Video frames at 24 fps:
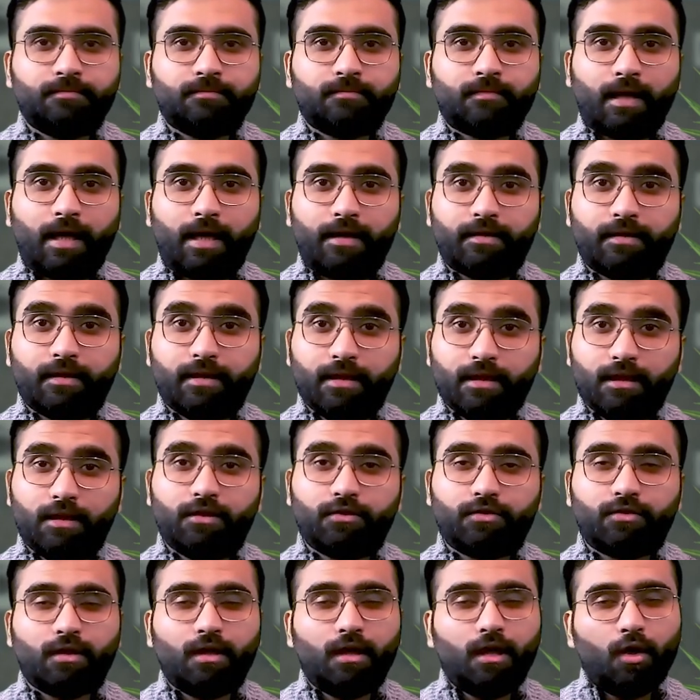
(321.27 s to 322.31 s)
As a
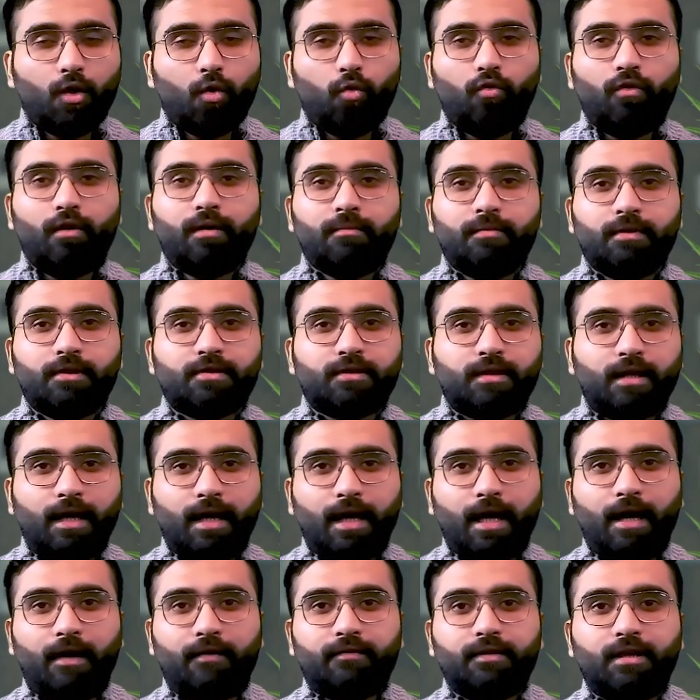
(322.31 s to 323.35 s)
nurse, one must
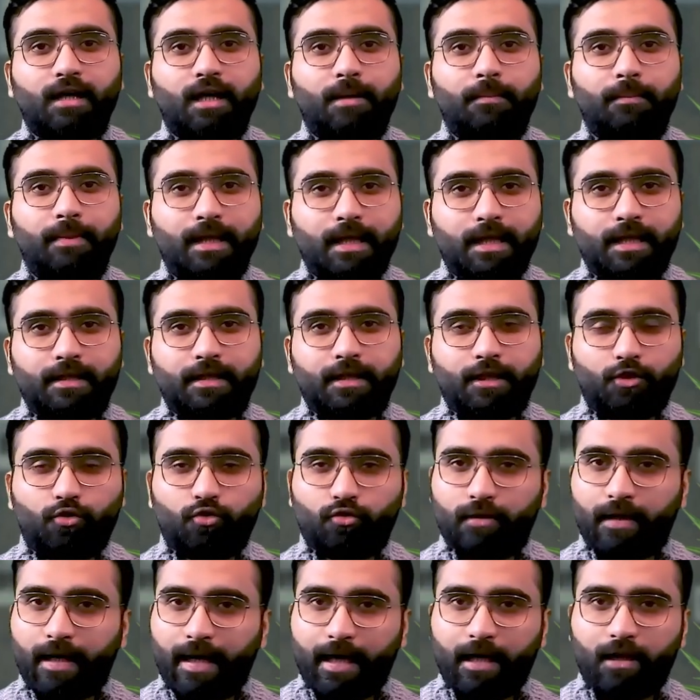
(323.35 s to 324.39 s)
have the ability to
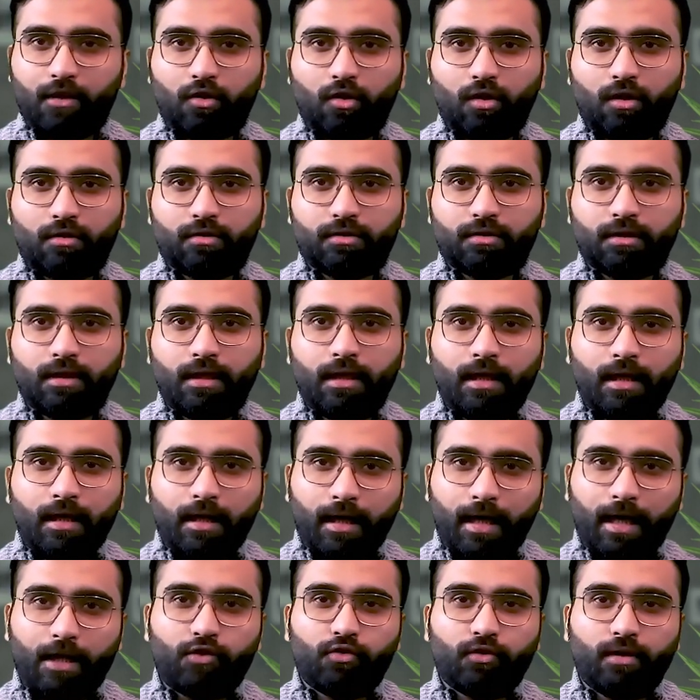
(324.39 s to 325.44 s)
diagnose,
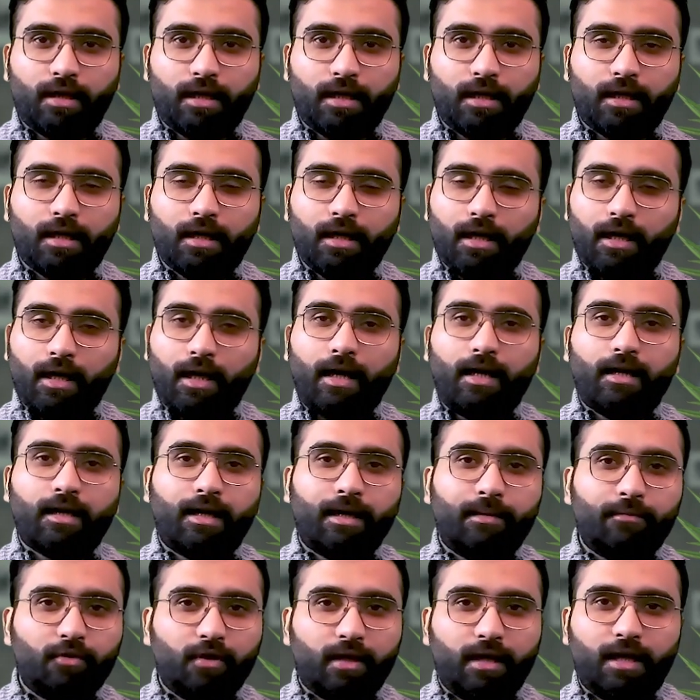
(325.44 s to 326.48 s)
educate, and
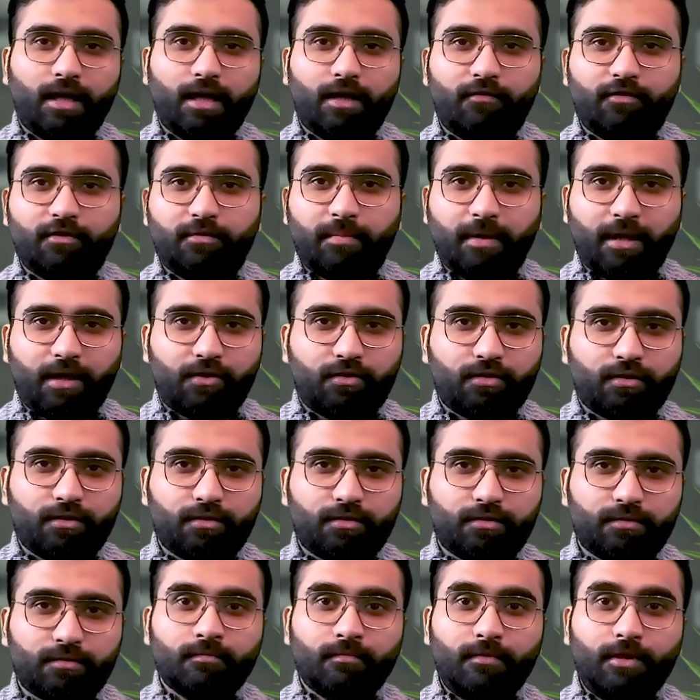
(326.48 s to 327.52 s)
communicate with patients.
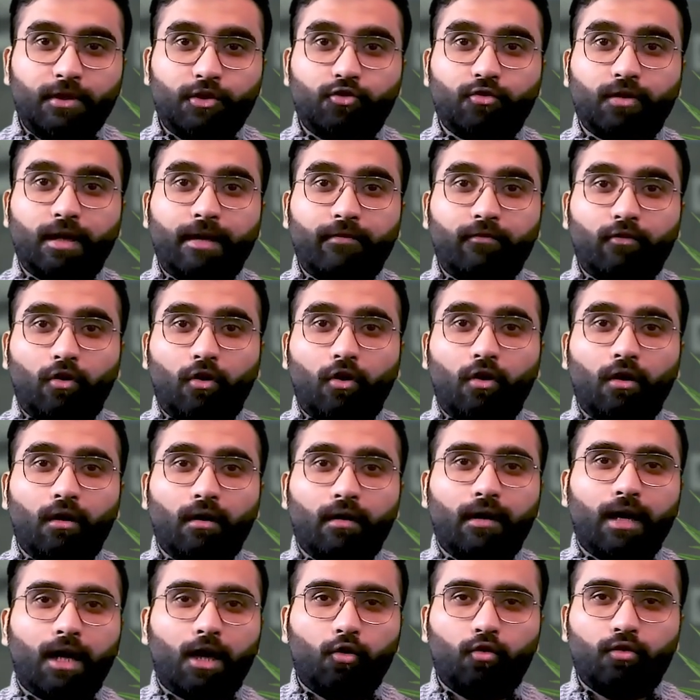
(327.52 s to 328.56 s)
They should have
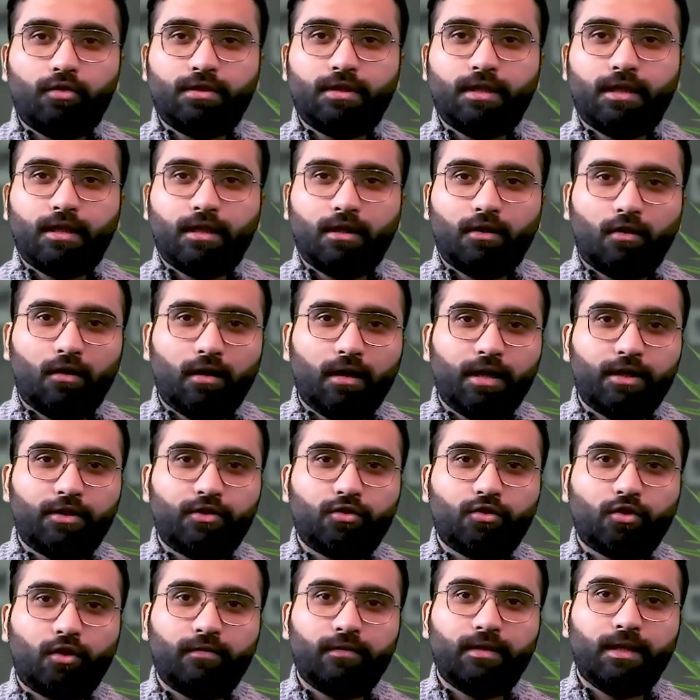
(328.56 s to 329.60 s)
all-round general knowledge
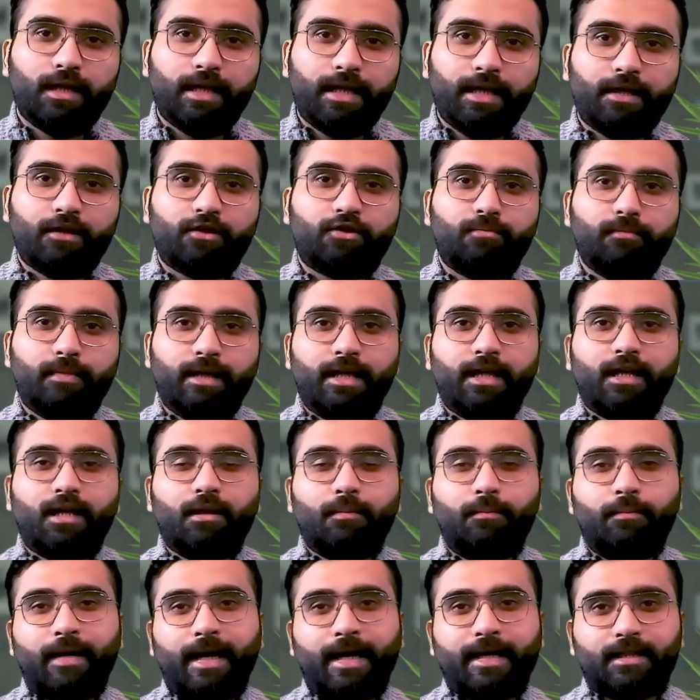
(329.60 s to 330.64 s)
of the latest medical
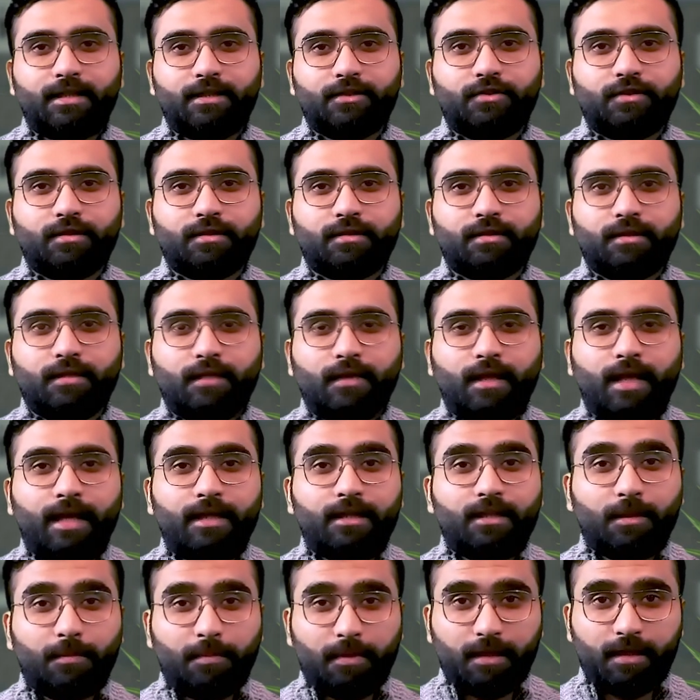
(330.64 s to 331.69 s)
practices and the
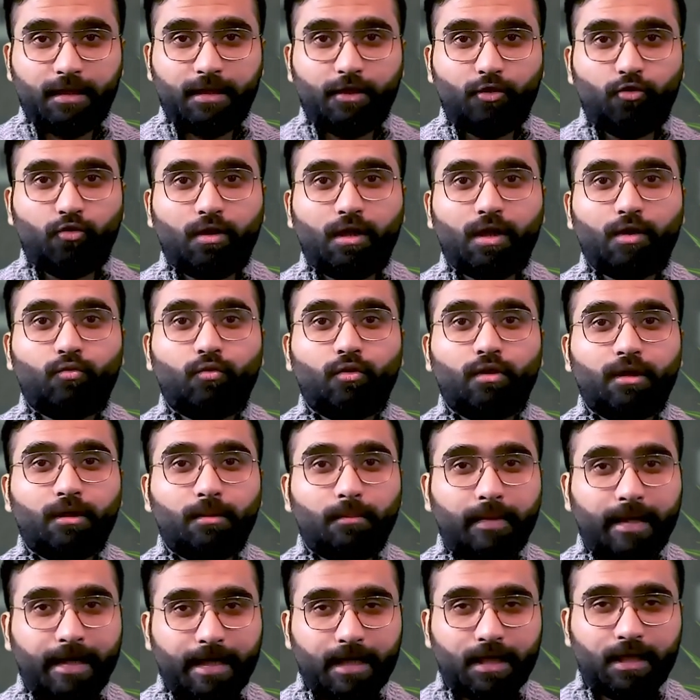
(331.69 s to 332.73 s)
ability to convert
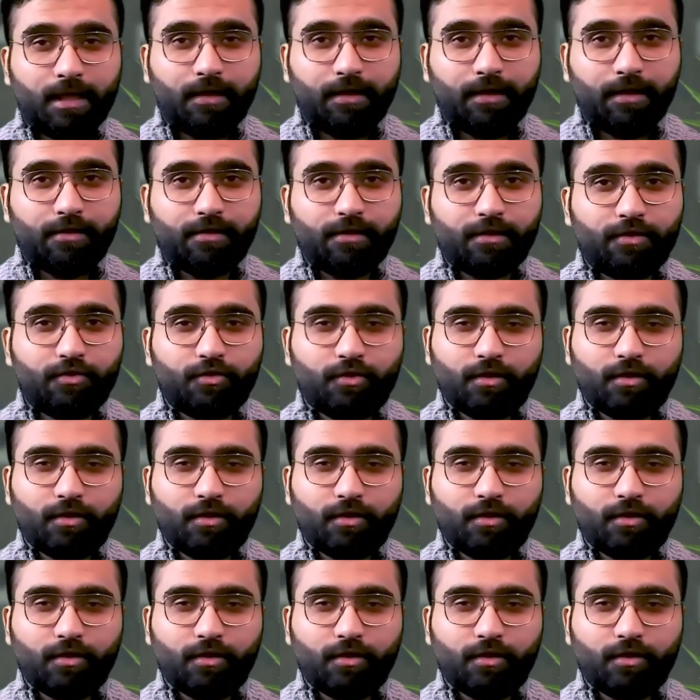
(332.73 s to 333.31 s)
medical research